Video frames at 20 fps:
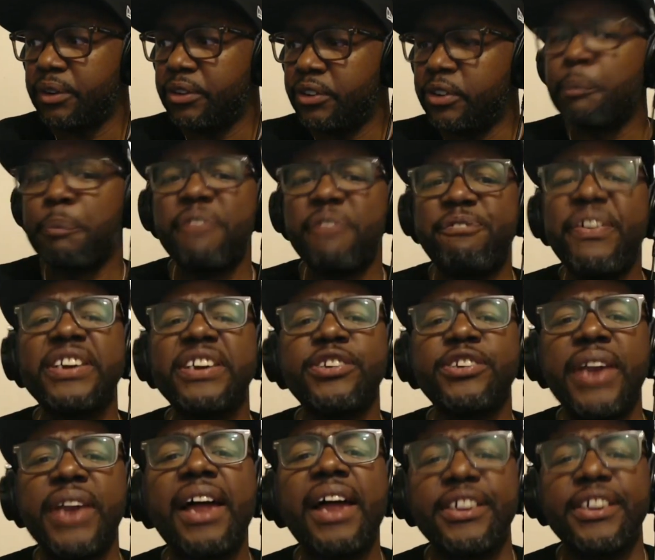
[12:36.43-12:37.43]

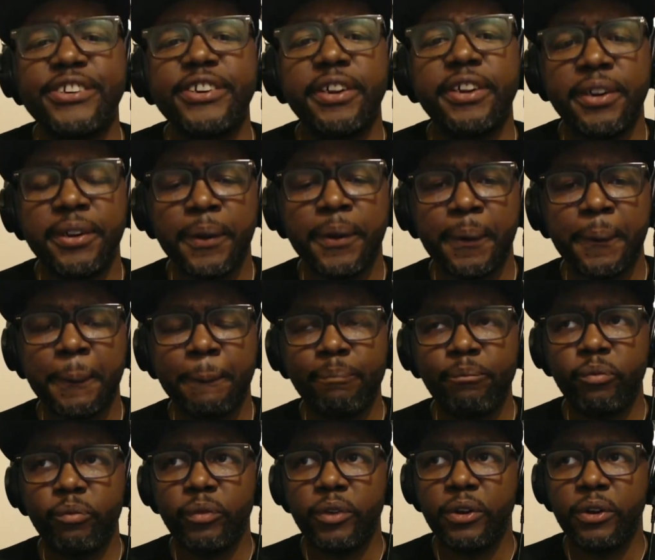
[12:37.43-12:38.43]
professionality,
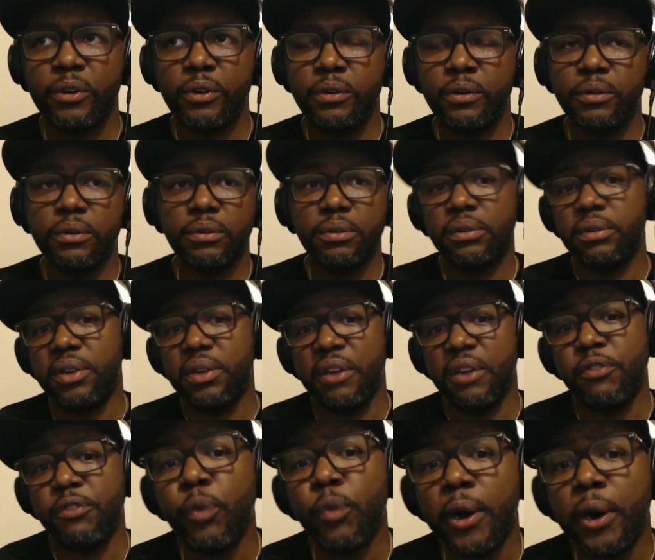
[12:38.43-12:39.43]

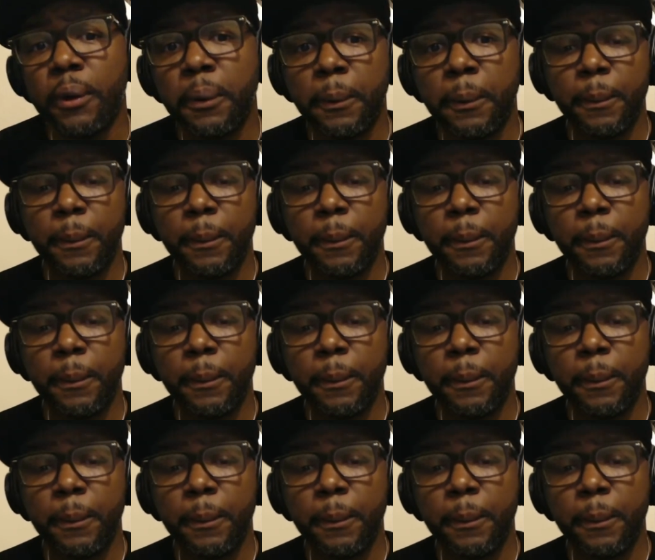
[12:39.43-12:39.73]
if you will.